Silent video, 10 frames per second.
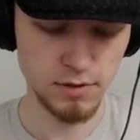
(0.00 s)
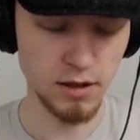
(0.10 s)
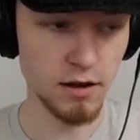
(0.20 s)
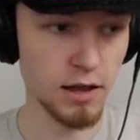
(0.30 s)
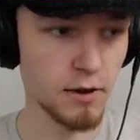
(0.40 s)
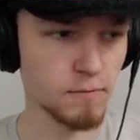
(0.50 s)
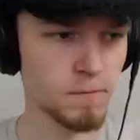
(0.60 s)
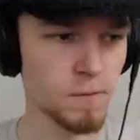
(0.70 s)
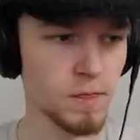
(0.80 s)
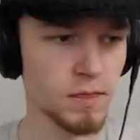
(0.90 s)
There you go.
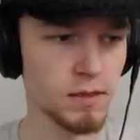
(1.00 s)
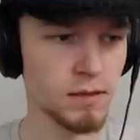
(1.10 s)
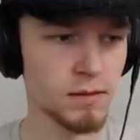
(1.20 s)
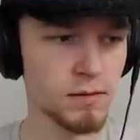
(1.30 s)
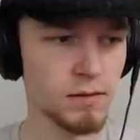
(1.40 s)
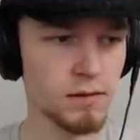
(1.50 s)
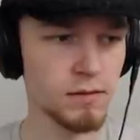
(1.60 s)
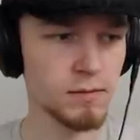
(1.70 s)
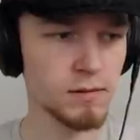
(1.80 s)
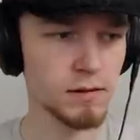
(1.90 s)

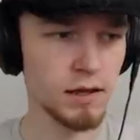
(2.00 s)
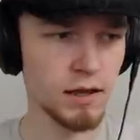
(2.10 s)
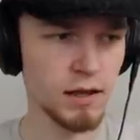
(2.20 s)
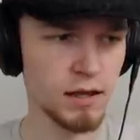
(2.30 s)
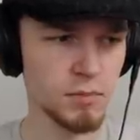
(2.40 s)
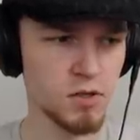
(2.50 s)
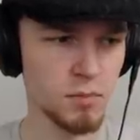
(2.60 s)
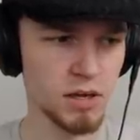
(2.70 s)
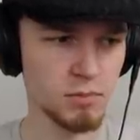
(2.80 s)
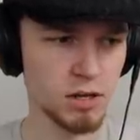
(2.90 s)
And I'm
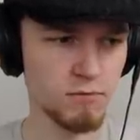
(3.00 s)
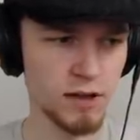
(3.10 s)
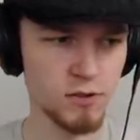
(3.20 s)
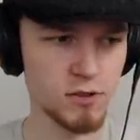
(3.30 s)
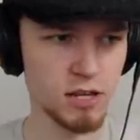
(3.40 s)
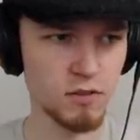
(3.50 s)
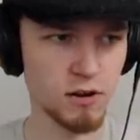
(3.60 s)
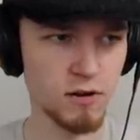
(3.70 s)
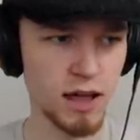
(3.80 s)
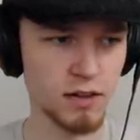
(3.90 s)
assuming I'm gonna find just another
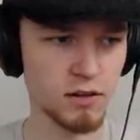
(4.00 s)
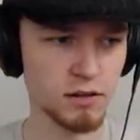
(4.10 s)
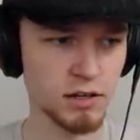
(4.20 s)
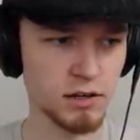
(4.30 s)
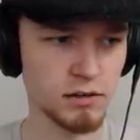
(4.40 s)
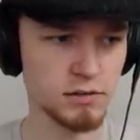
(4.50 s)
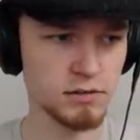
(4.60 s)
crack along here.